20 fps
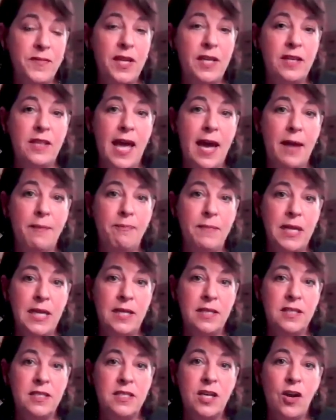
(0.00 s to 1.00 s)
and that
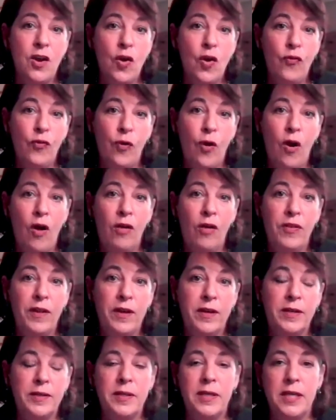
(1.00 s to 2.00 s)
means for all
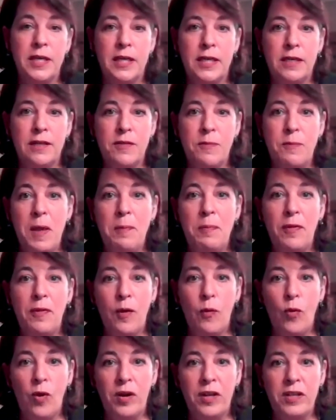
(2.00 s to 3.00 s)
the people
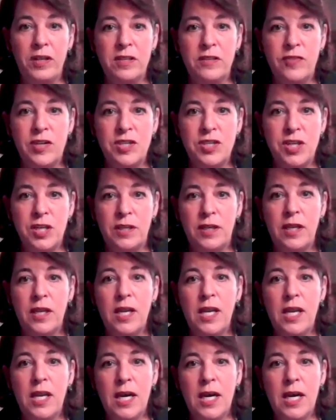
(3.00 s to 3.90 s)
that work in the division,